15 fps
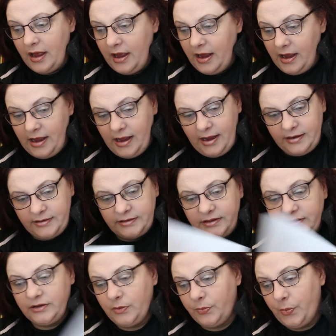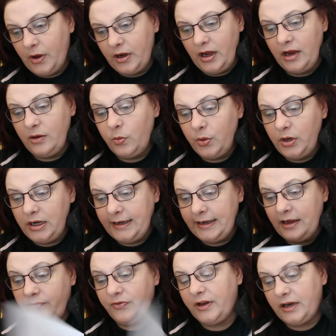And the one I really
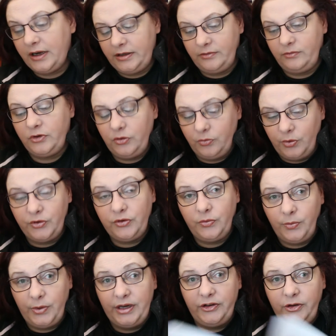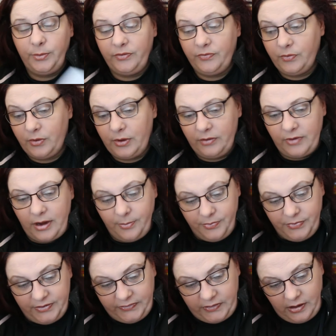love that I do want to read you before I wrap
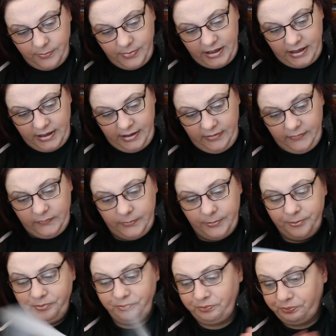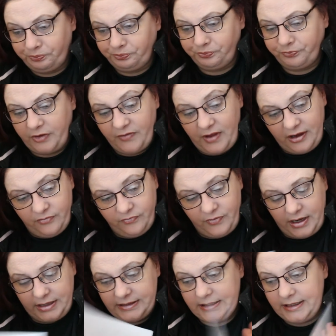this up is, if I can
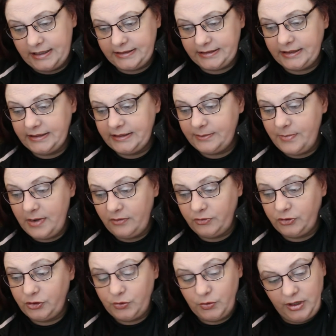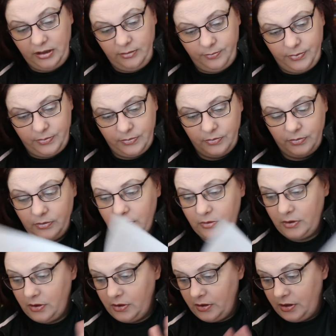find it, is Meryl Streep.
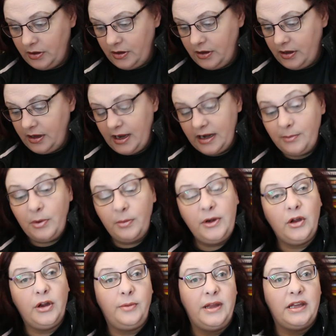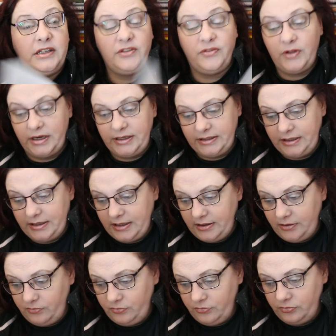And I'm probably not going to be able to find it now.